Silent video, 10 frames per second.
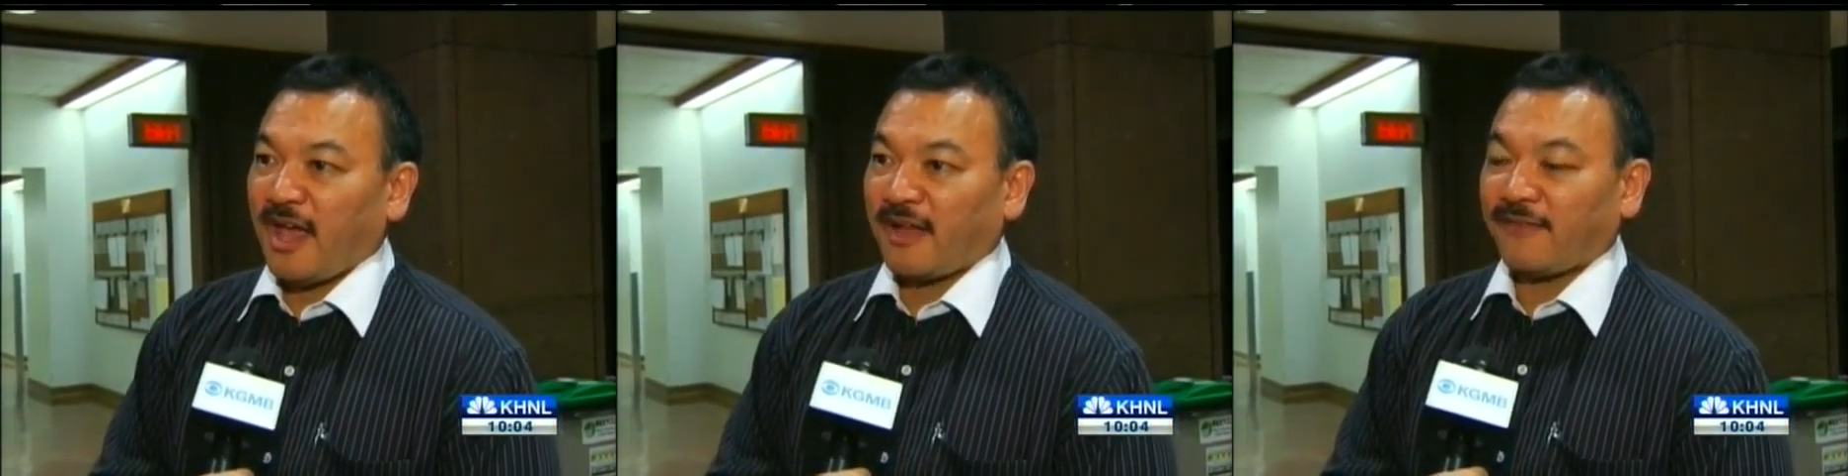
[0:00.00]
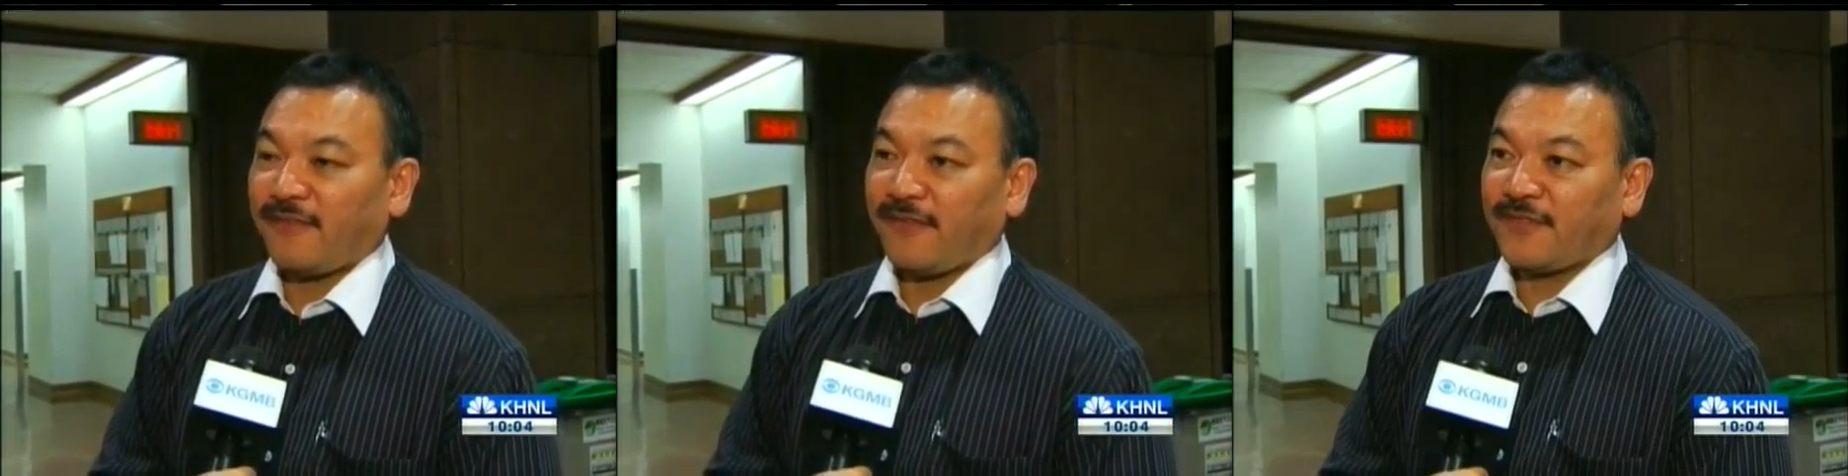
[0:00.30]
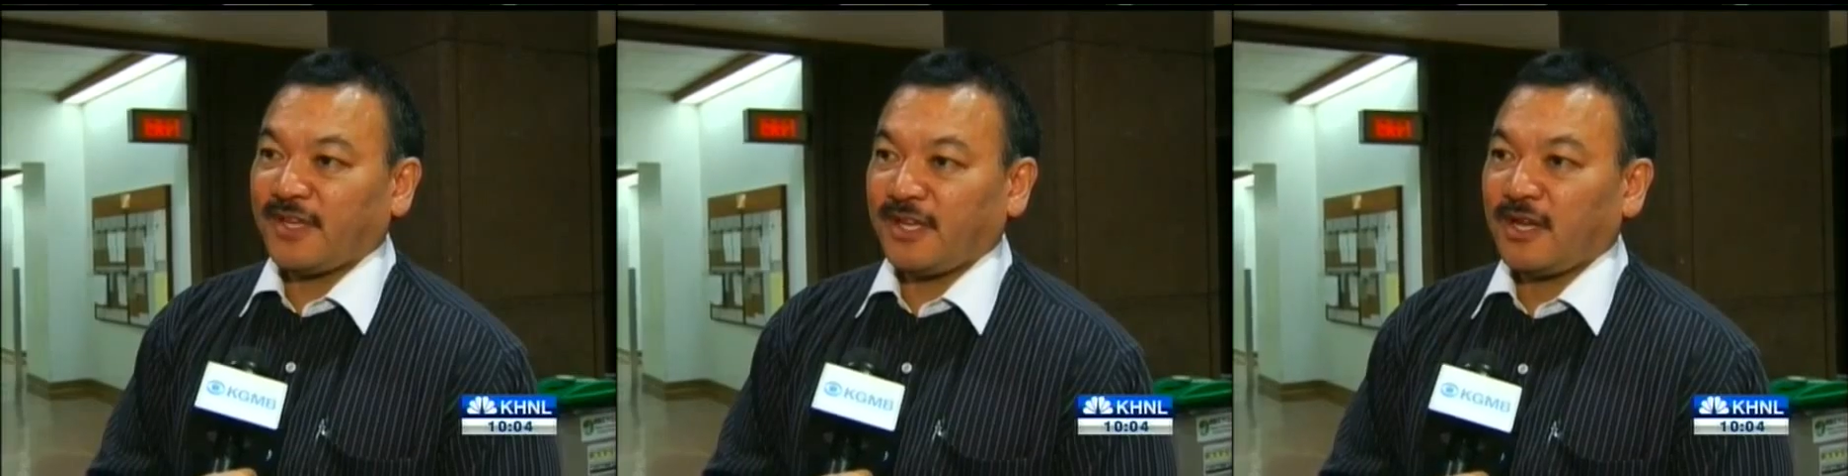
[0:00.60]
and
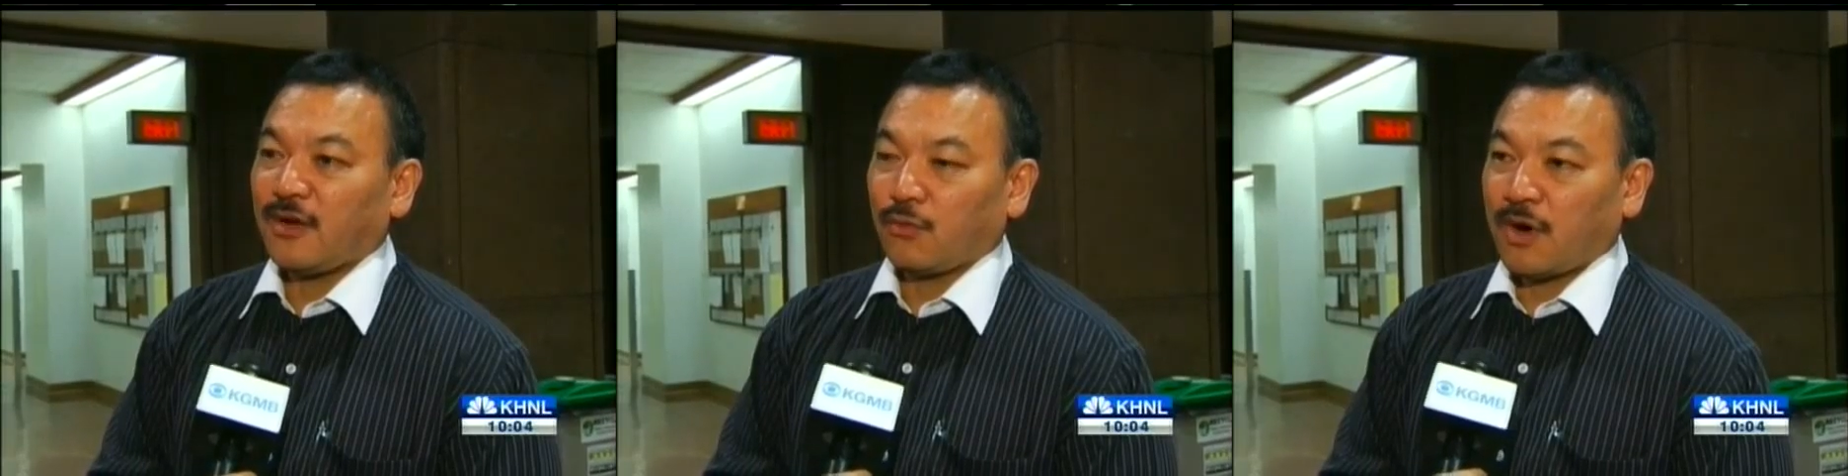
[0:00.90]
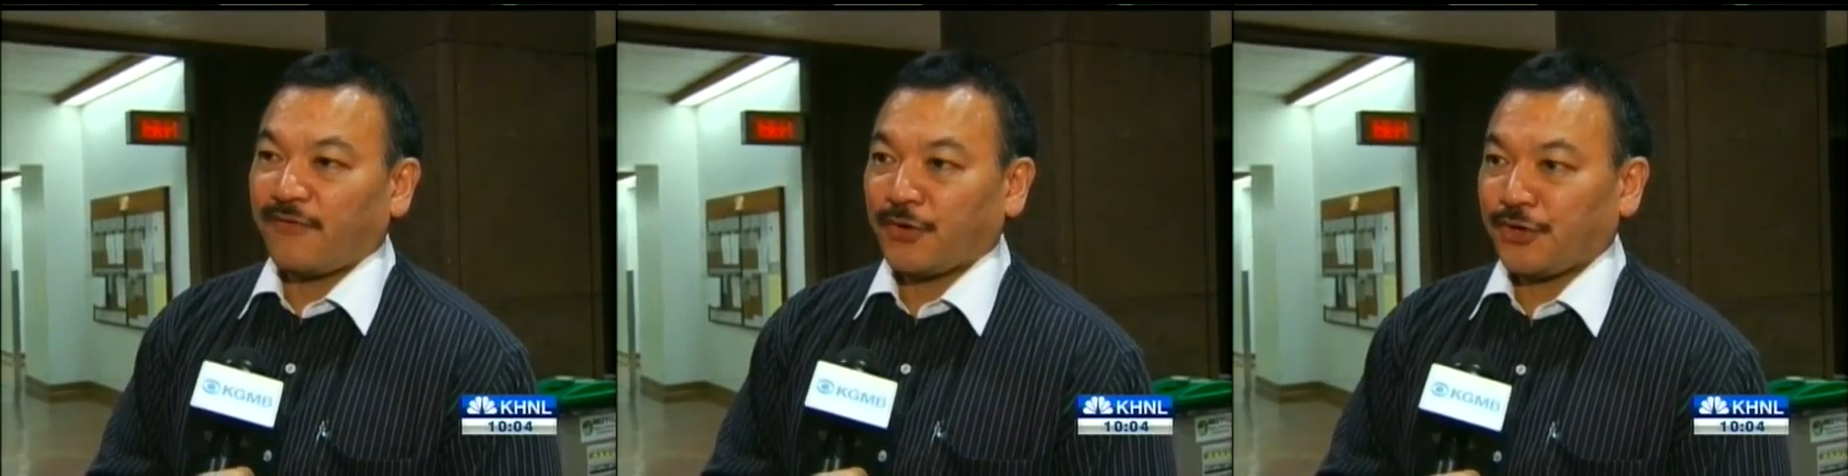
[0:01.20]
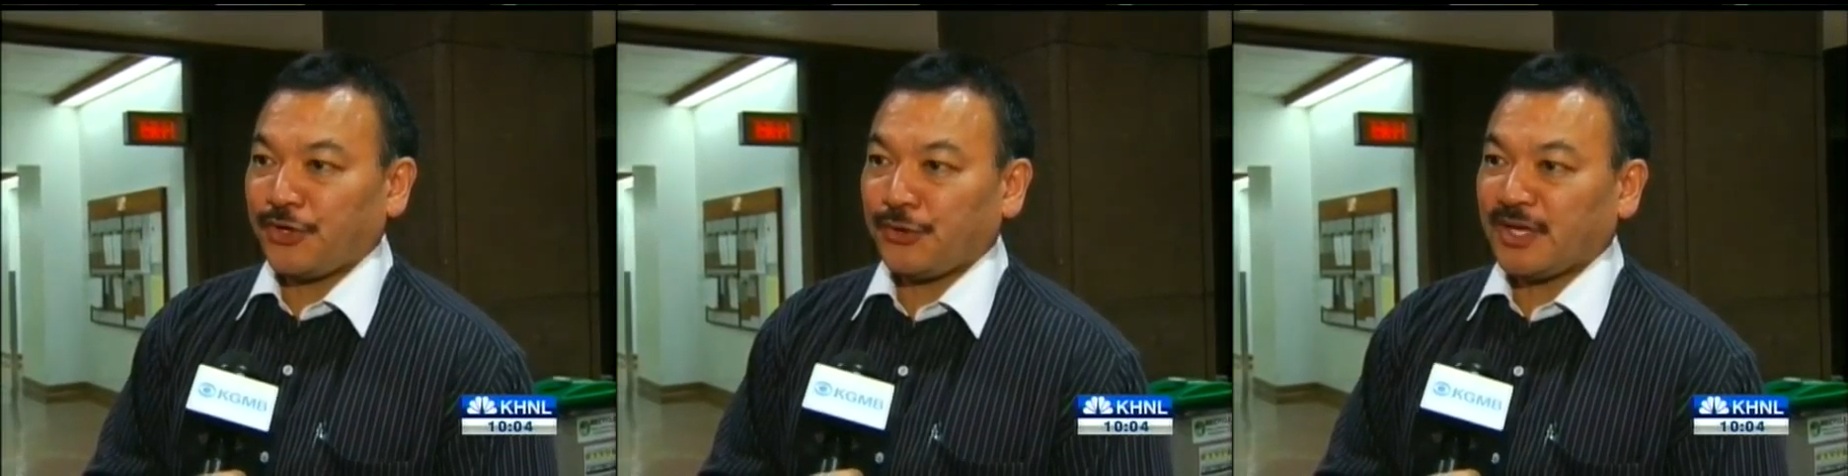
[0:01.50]
50
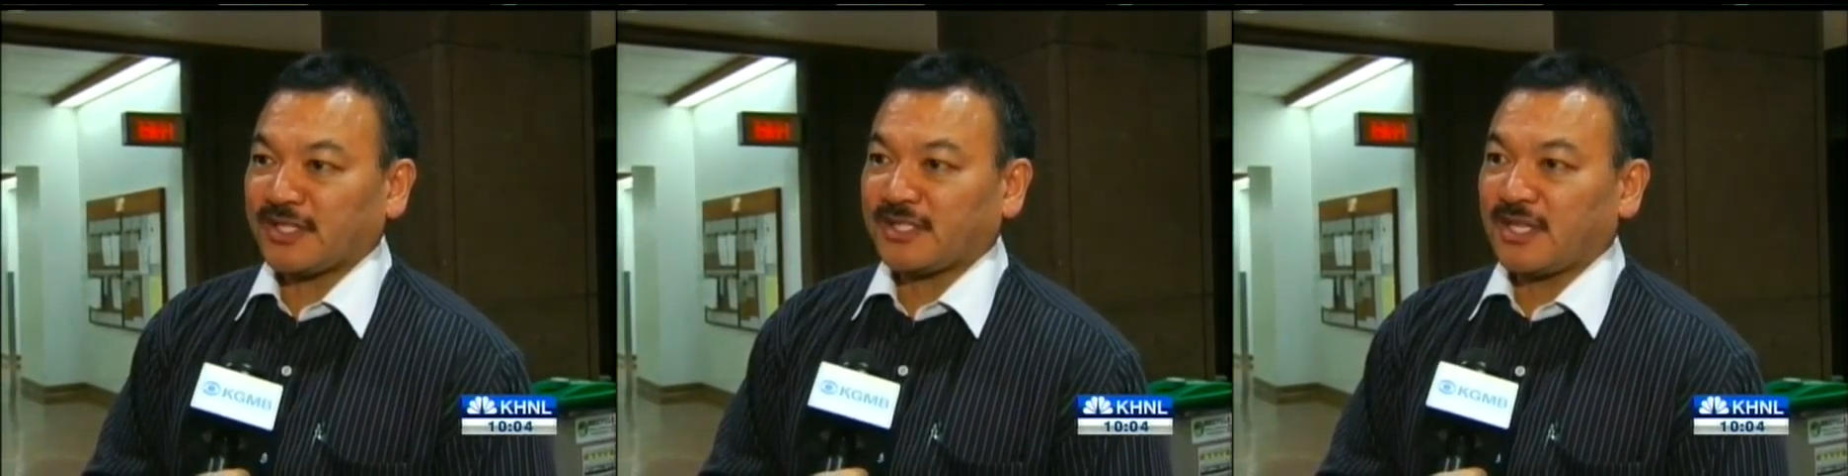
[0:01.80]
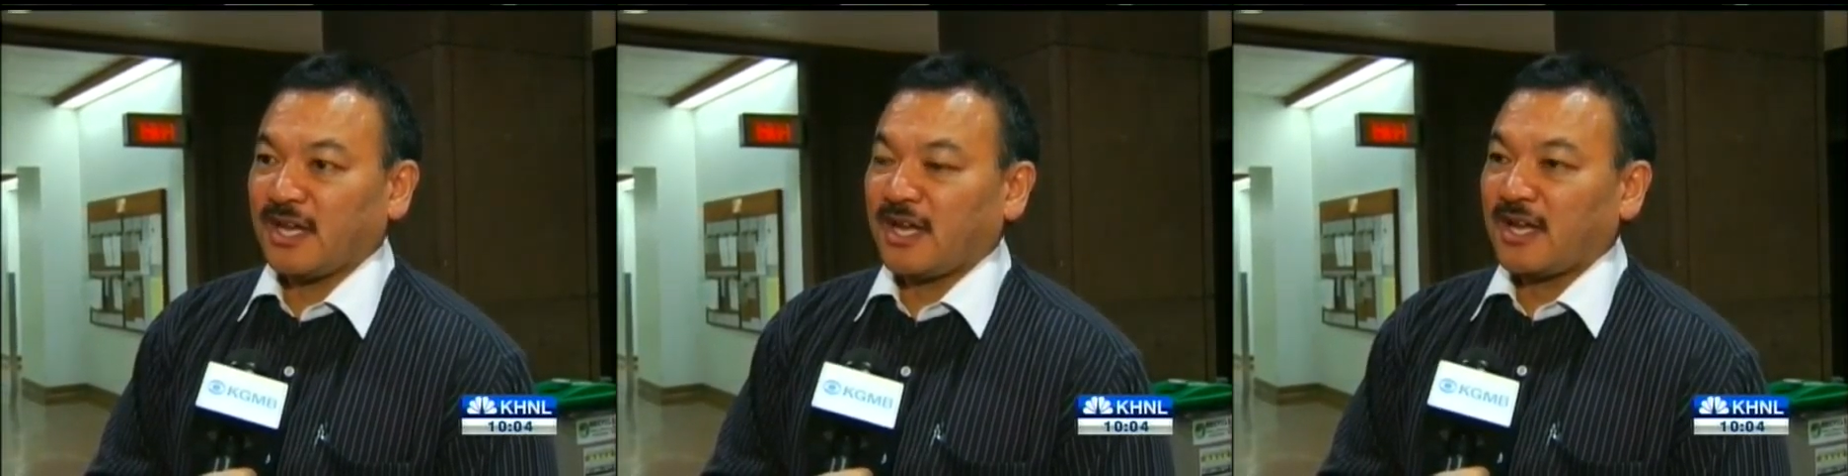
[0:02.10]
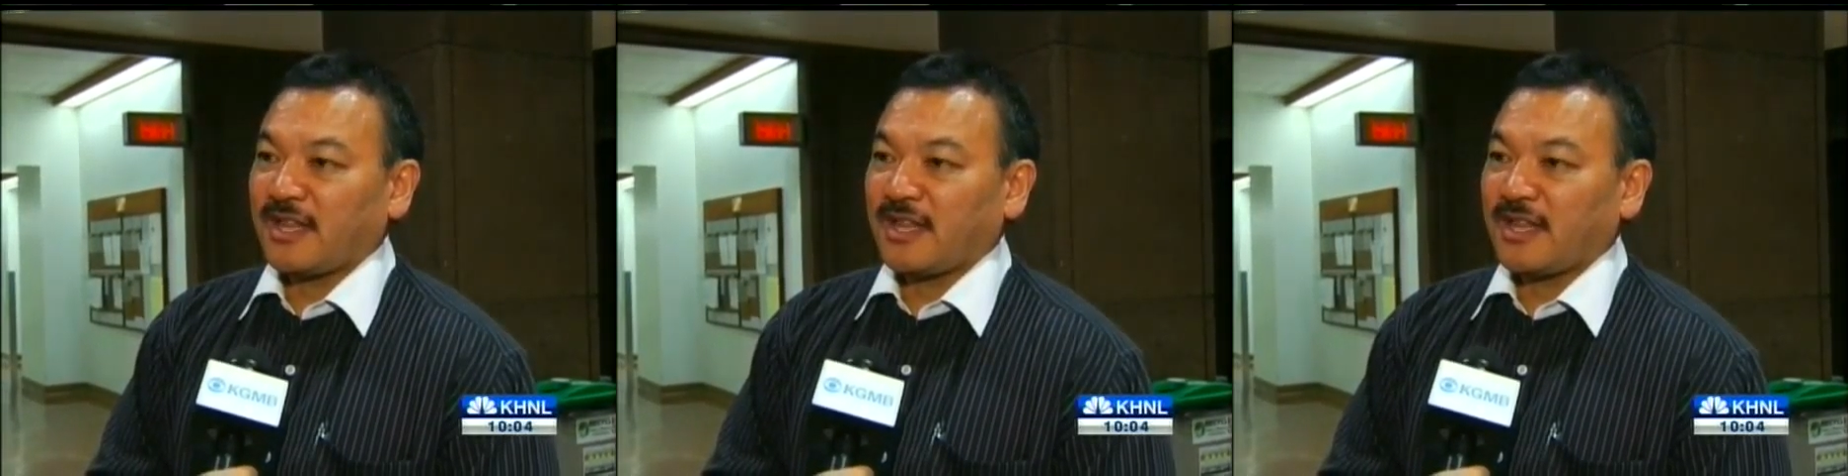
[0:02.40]
welfare units.